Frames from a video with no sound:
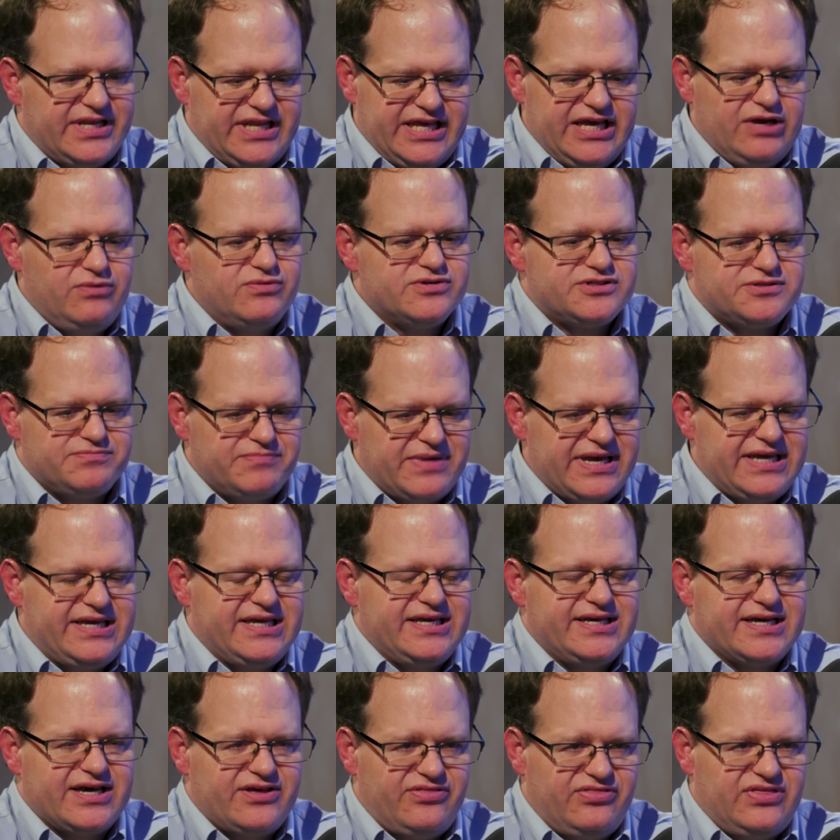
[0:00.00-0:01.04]
he was
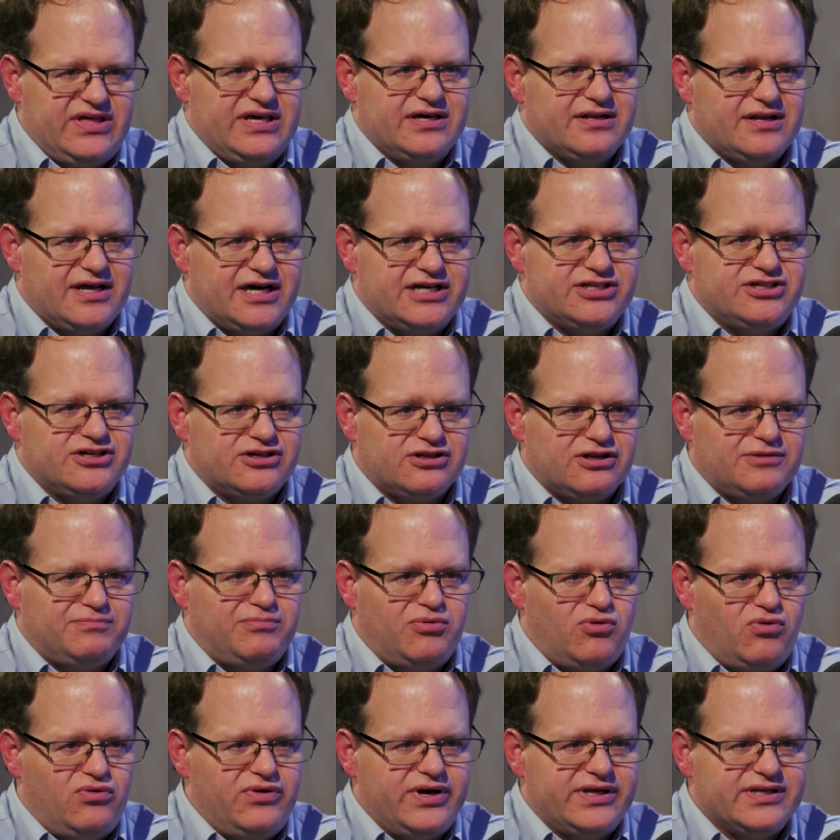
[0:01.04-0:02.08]
making a theological
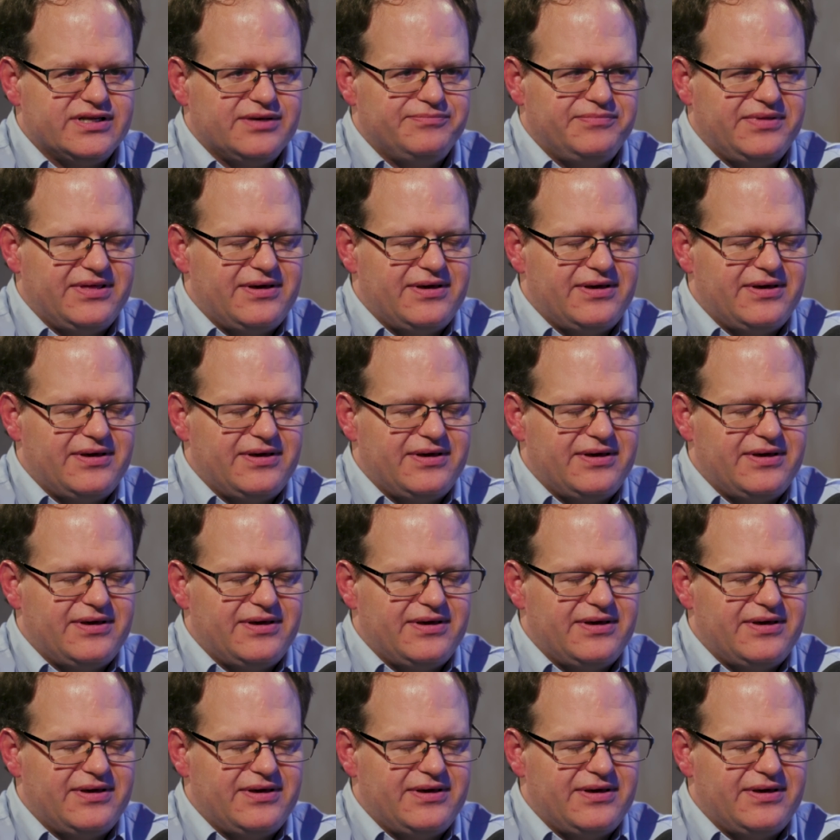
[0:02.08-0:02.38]
point